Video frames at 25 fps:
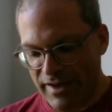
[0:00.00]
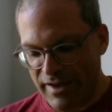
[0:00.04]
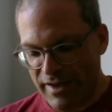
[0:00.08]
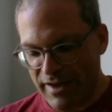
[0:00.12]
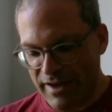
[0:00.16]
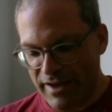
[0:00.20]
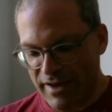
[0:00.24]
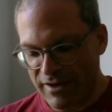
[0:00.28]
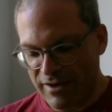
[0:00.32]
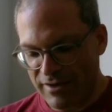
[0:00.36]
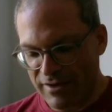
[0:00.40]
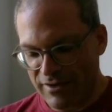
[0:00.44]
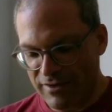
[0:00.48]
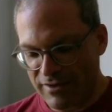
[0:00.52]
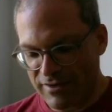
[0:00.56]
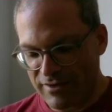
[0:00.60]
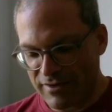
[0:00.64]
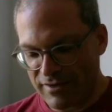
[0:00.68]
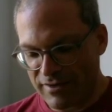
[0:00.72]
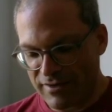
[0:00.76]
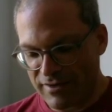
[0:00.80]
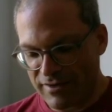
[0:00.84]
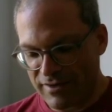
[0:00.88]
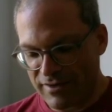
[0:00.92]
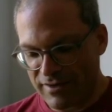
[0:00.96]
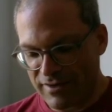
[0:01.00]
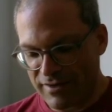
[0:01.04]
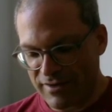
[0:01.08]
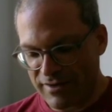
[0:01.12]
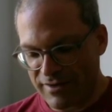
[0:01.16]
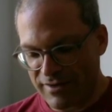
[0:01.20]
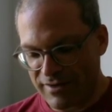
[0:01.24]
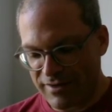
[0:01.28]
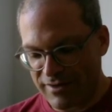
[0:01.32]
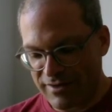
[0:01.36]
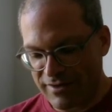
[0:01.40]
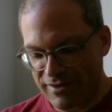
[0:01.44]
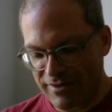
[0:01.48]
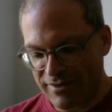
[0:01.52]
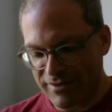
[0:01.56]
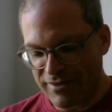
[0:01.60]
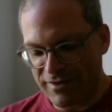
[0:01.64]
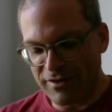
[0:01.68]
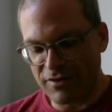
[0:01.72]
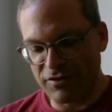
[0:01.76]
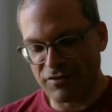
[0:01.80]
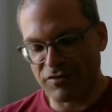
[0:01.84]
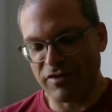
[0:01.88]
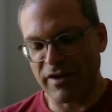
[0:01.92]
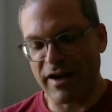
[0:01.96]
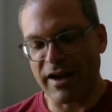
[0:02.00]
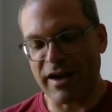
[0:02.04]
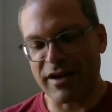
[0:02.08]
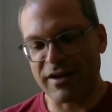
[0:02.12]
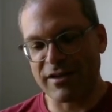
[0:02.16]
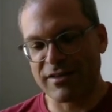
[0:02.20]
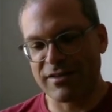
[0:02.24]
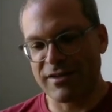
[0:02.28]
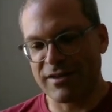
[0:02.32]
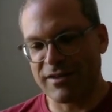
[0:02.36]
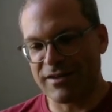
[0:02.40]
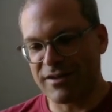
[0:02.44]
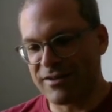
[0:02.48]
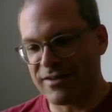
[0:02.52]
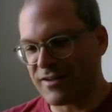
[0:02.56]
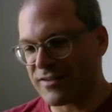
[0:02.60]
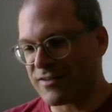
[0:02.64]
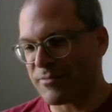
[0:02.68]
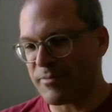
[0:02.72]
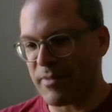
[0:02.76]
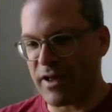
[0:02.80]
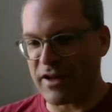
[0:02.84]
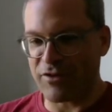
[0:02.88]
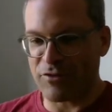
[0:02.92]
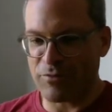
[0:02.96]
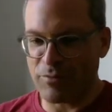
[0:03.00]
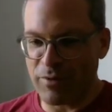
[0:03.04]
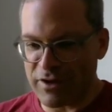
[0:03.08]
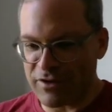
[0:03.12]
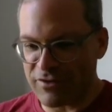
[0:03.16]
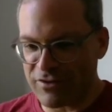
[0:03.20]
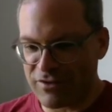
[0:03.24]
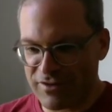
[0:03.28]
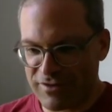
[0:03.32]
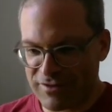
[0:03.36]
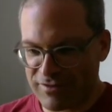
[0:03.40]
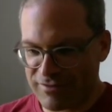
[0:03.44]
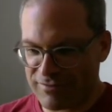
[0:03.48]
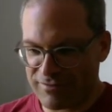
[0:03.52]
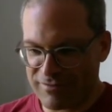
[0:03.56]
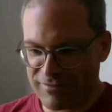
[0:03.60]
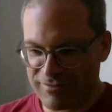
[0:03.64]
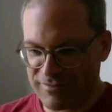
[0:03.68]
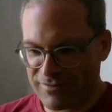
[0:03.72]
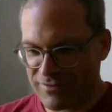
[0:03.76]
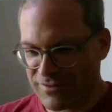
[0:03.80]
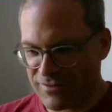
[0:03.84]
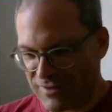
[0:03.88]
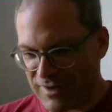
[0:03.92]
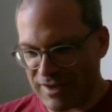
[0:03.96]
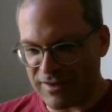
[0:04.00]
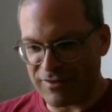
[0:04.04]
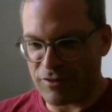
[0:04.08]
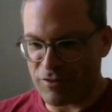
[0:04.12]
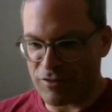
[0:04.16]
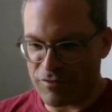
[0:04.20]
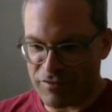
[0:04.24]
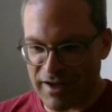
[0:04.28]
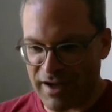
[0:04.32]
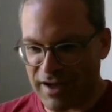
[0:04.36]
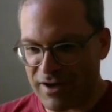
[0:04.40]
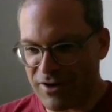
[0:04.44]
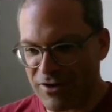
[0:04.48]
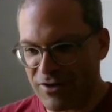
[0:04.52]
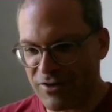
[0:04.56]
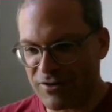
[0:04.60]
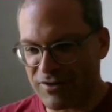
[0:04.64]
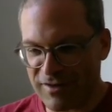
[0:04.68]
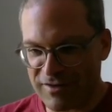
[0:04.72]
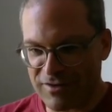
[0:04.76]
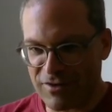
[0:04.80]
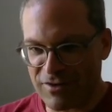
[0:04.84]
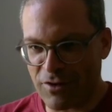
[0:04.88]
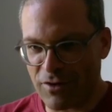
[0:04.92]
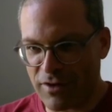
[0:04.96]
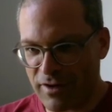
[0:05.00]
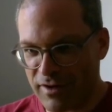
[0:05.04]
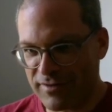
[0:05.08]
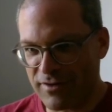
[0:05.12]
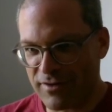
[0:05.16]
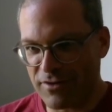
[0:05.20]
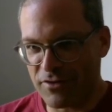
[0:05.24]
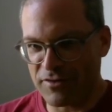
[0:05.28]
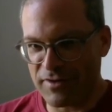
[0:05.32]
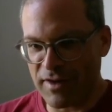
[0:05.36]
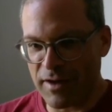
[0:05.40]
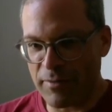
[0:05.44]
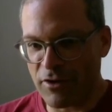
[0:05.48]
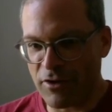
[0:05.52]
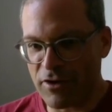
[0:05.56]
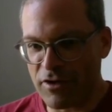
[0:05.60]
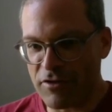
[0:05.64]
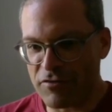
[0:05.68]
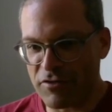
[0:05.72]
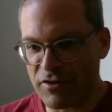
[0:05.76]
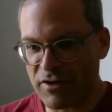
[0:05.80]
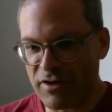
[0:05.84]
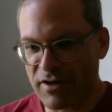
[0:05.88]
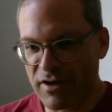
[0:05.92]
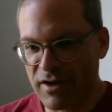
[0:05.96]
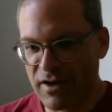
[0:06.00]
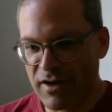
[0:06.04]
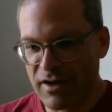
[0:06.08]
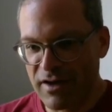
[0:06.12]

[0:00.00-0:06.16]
And this fact that it doesn't matter which sets of colors as long as they're same or different